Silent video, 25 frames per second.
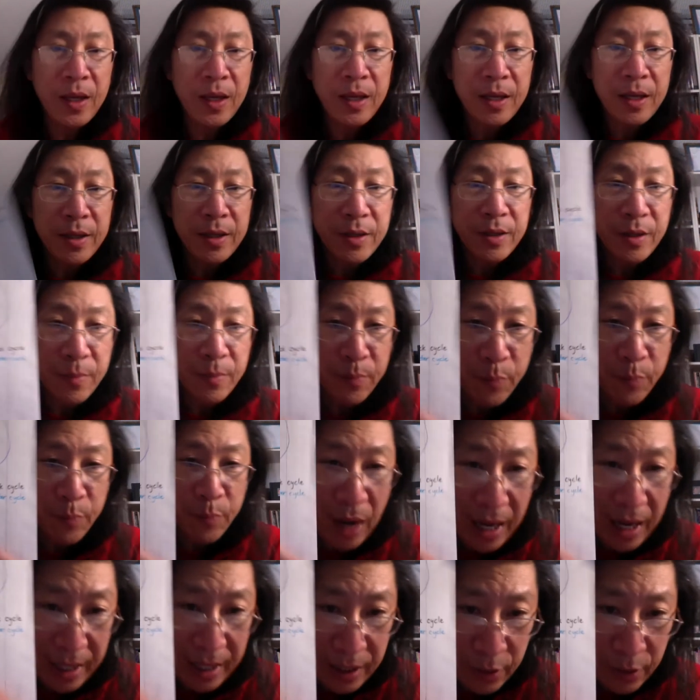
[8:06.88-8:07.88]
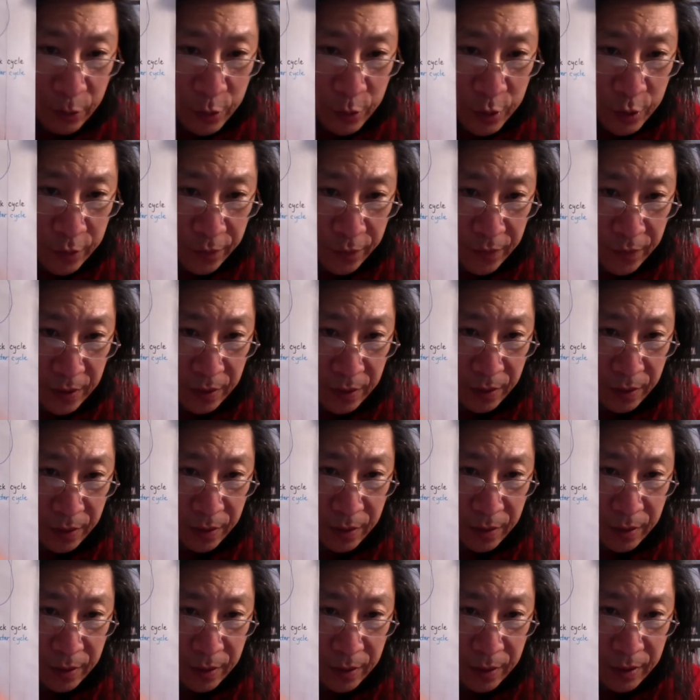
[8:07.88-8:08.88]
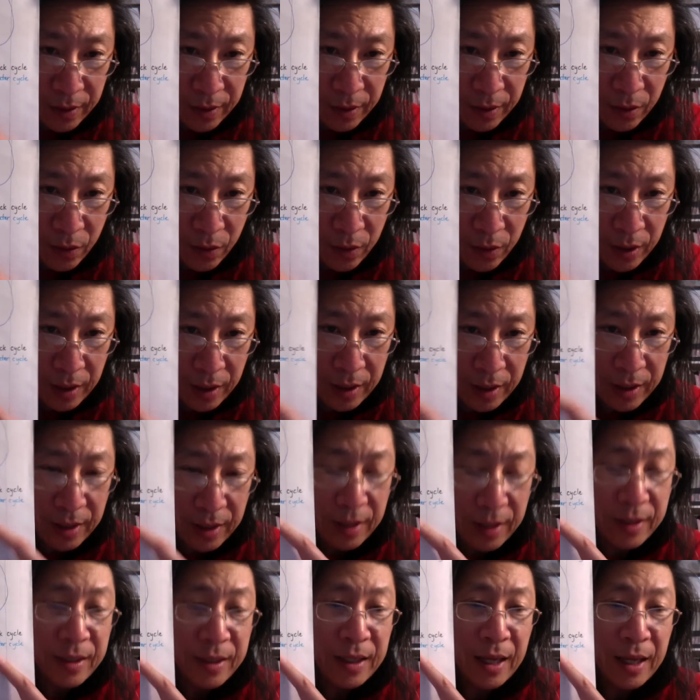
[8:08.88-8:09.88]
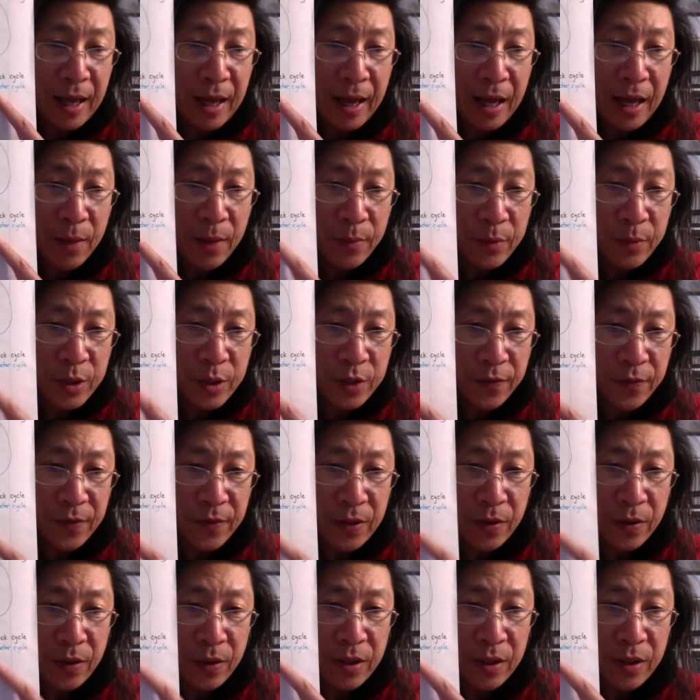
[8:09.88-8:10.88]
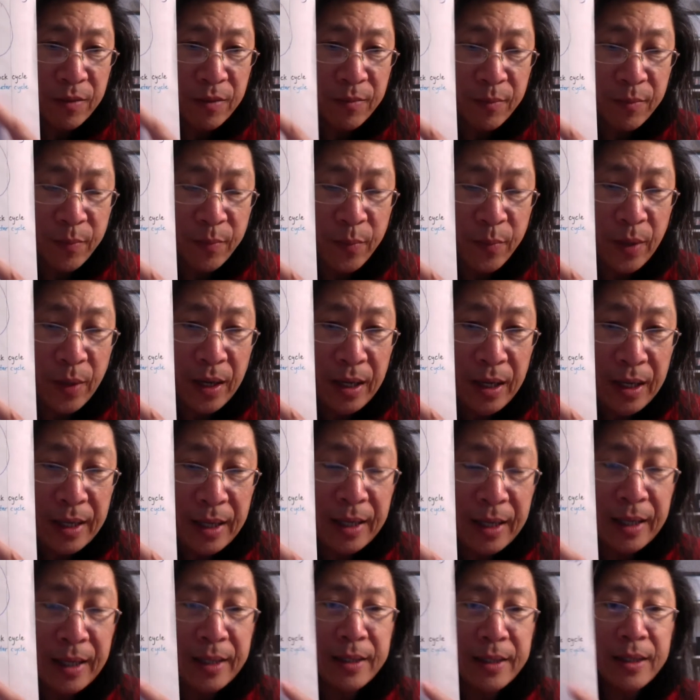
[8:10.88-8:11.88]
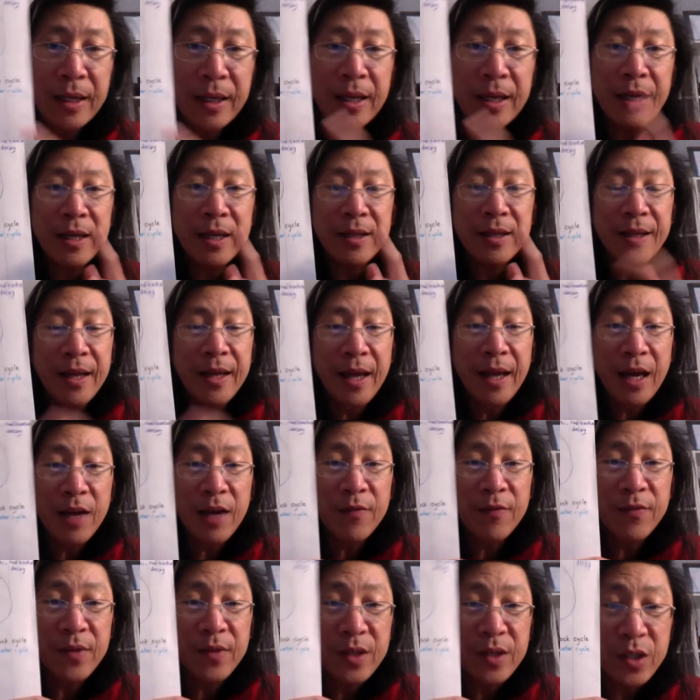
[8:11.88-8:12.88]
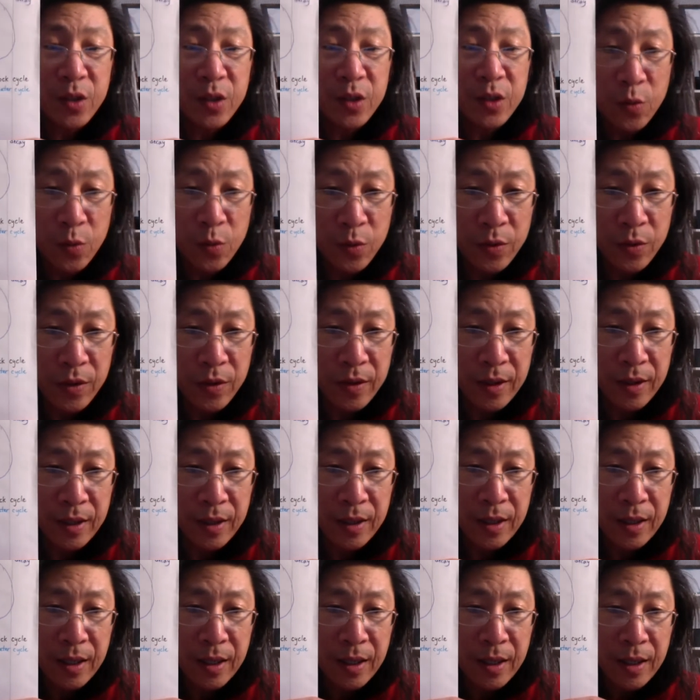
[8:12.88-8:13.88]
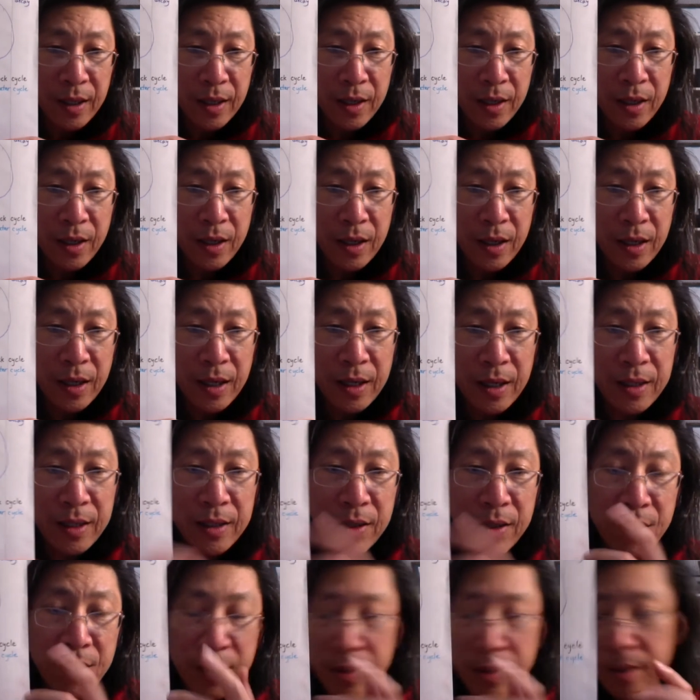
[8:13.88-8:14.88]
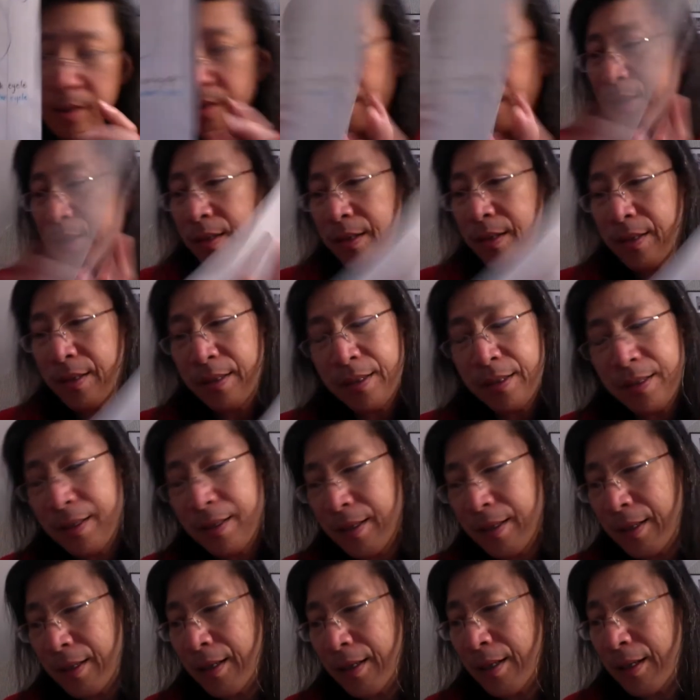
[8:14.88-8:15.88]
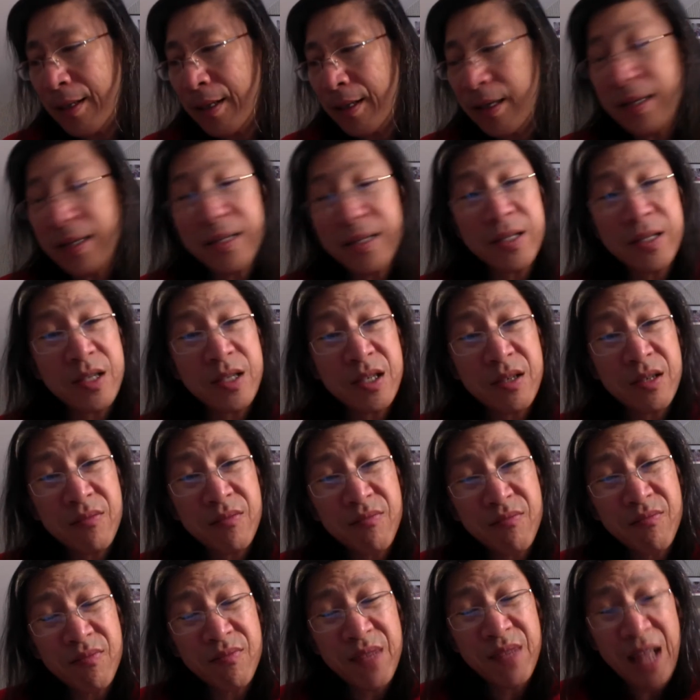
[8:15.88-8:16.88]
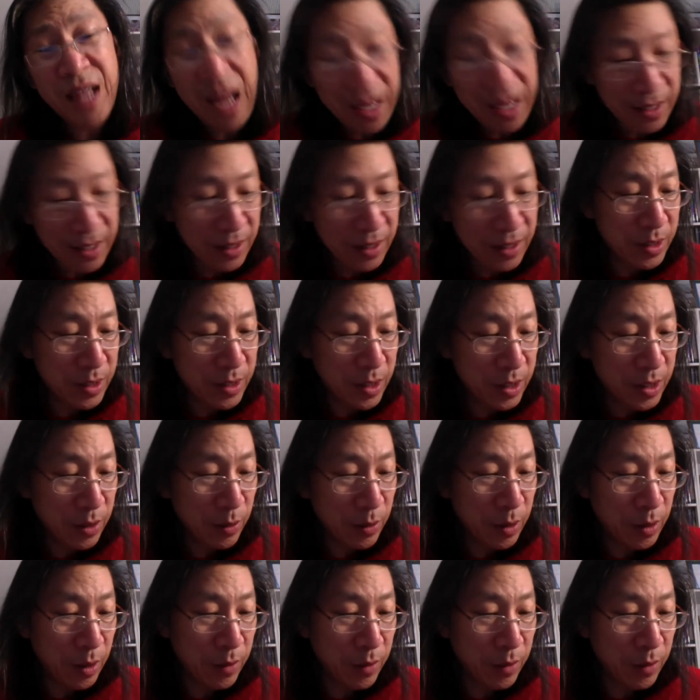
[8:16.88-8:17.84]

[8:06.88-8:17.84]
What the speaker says: the biosphere, okay, and the atmosphere combine, they have this cool thing, and it's not necessarily